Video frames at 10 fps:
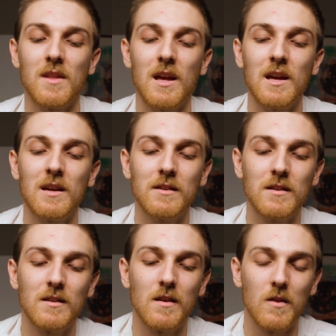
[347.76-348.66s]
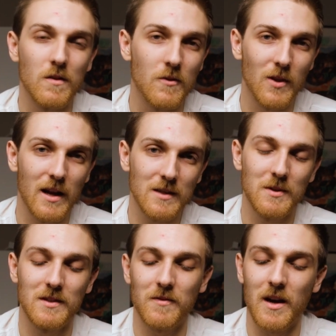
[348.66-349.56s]
And your last
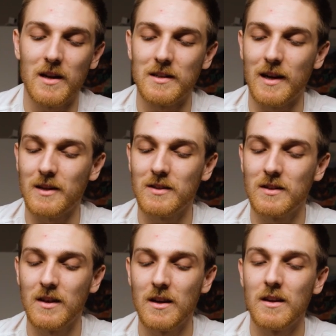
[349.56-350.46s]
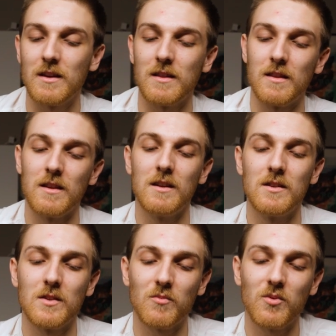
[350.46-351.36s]
piece of context,
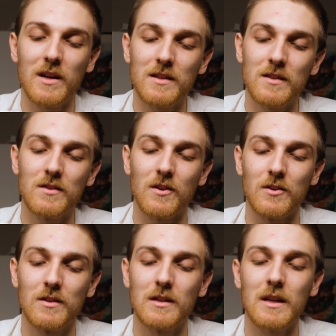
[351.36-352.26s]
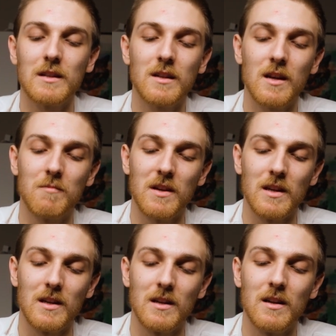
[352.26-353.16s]
these prices are said to come
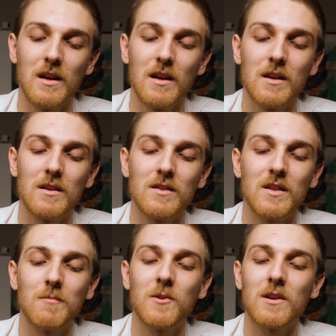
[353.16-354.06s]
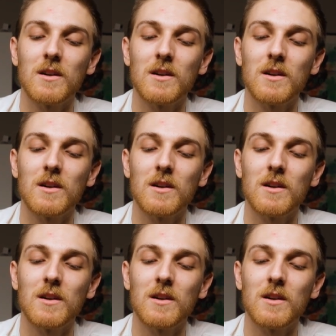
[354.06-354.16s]
in somewhere